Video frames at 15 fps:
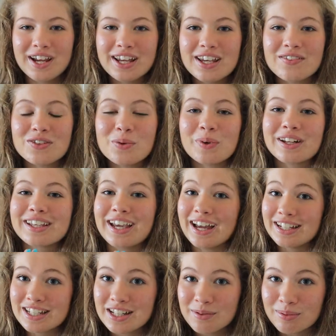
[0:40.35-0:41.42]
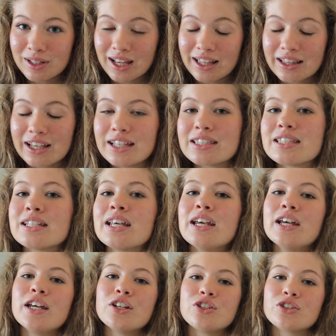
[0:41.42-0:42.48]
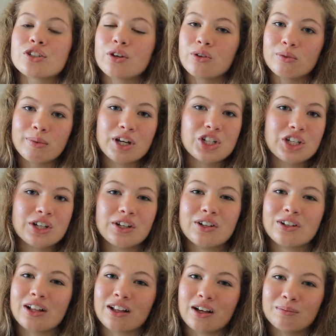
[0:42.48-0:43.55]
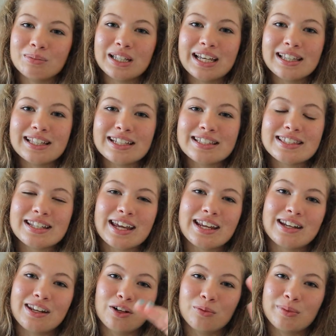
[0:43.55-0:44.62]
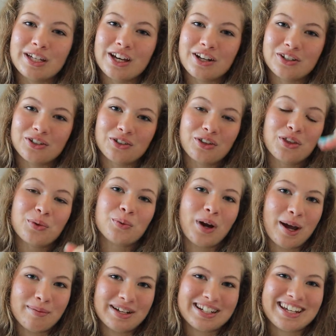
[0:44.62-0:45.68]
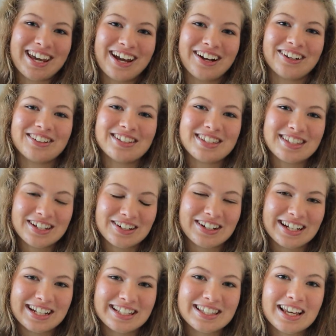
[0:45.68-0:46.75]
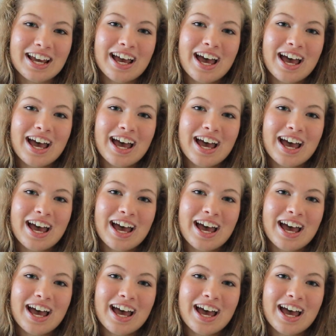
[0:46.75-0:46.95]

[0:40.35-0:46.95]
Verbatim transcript: If you want to get to the playlist, just go to my channel, click on playlists, and it'll be under the rabbit care series.